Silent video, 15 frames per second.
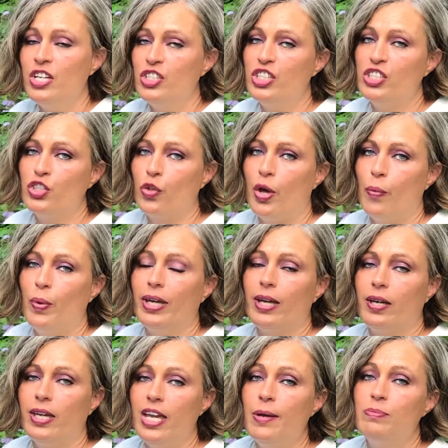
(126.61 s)
just so that we
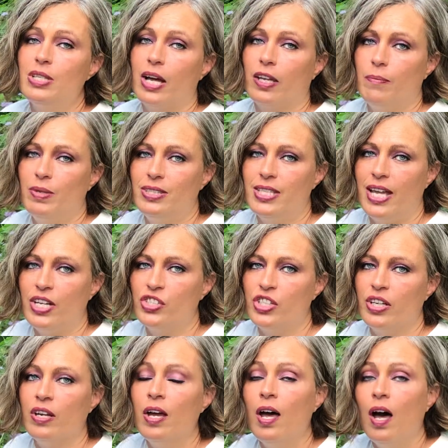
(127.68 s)
can keep
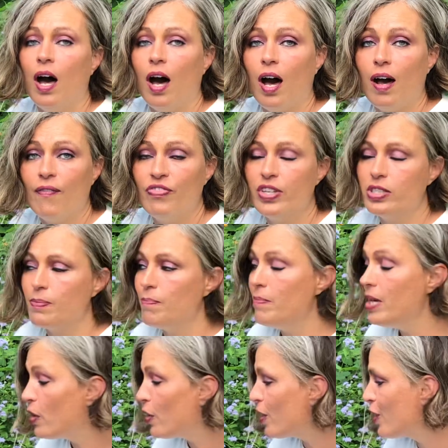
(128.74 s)
documentation of this
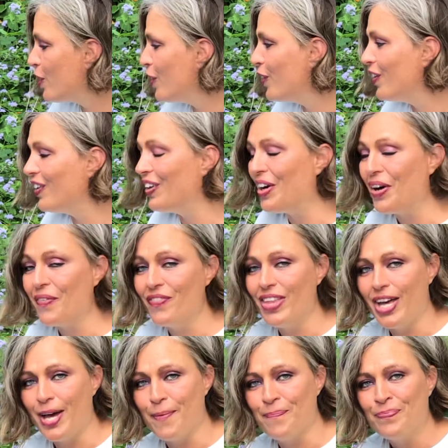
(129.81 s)
miracle of
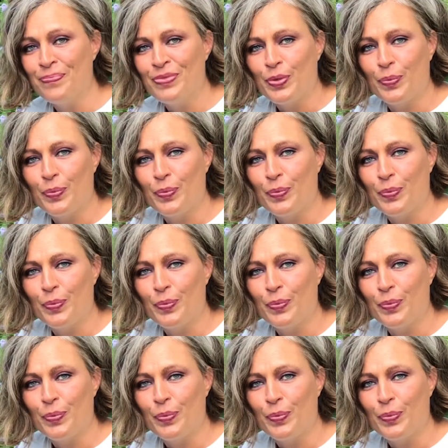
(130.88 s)
them,